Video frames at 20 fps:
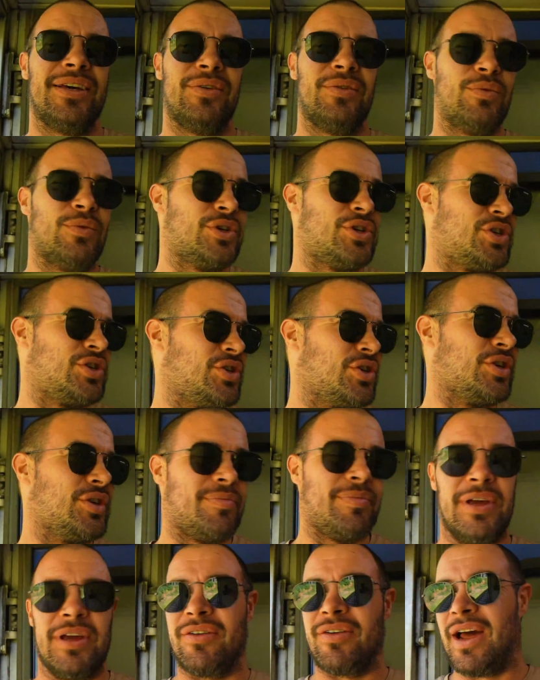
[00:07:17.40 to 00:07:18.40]
We should
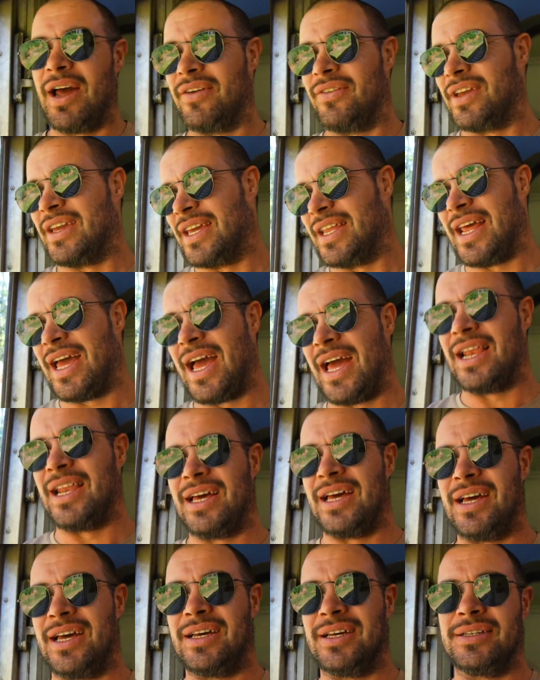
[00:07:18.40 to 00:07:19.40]
be arriving in
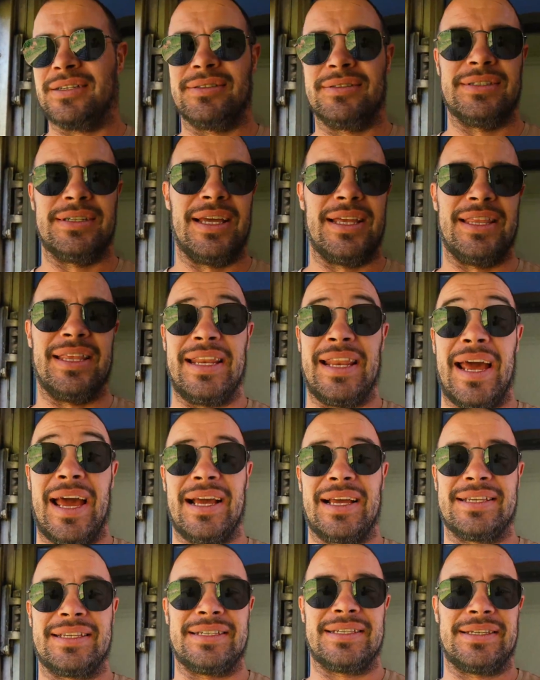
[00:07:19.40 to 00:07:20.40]
Ella in the
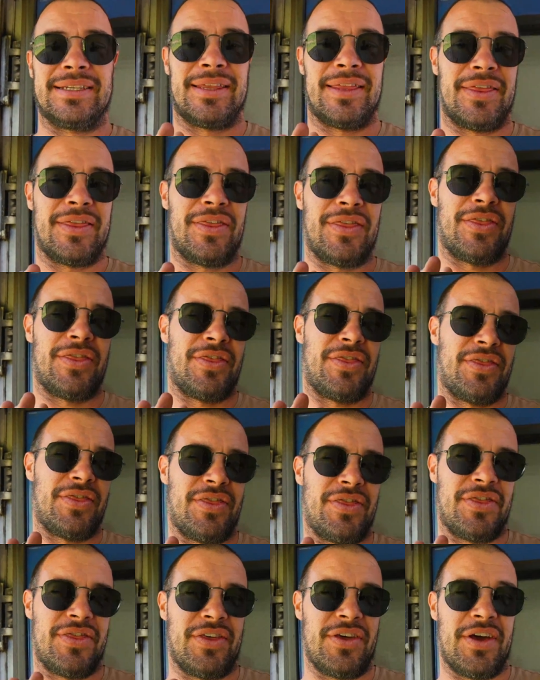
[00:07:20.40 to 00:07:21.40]
next
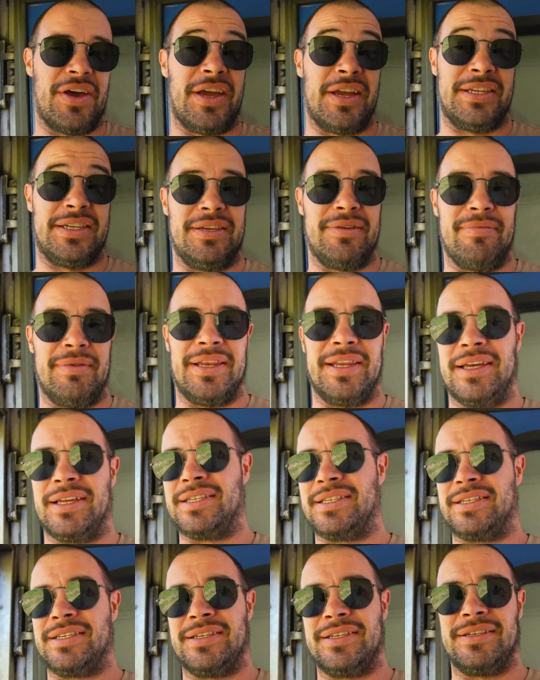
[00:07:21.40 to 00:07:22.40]
30
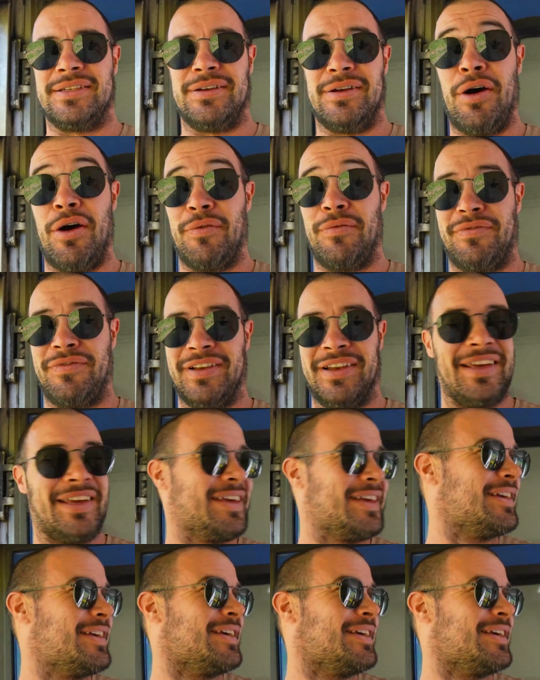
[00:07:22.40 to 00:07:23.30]
minutes, hopefully.